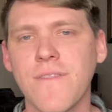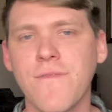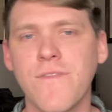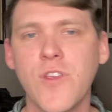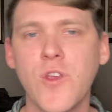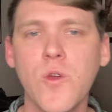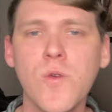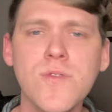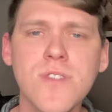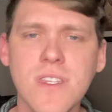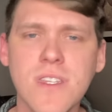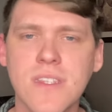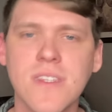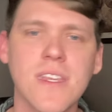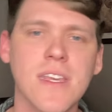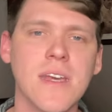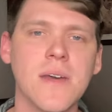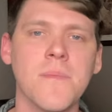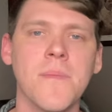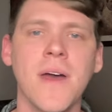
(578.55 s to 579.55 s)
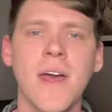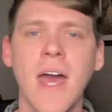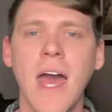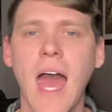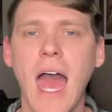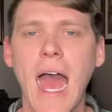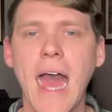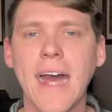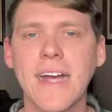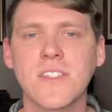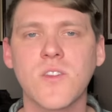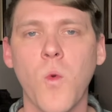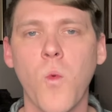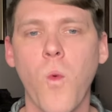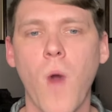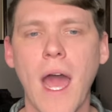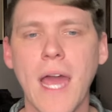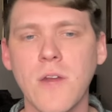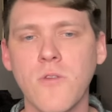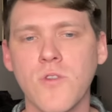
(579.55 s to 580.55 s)
of uses him as a
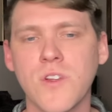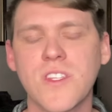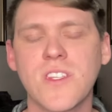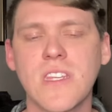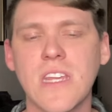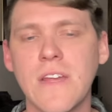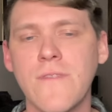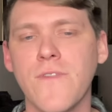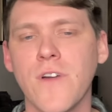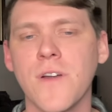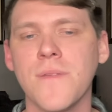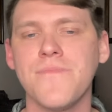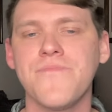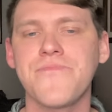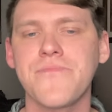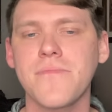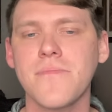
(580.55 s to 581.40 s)
wide receiver.